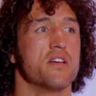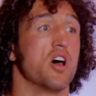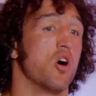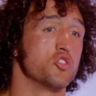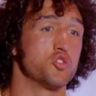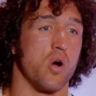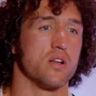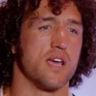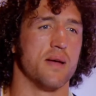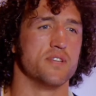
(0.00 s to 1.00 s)
the whole
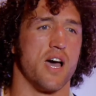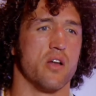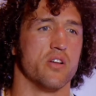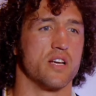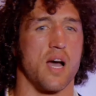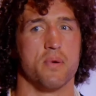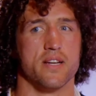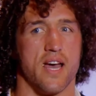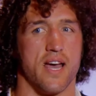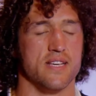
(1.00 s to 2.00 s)
squad came down in a couple of
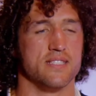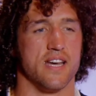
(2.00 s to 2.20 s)
days.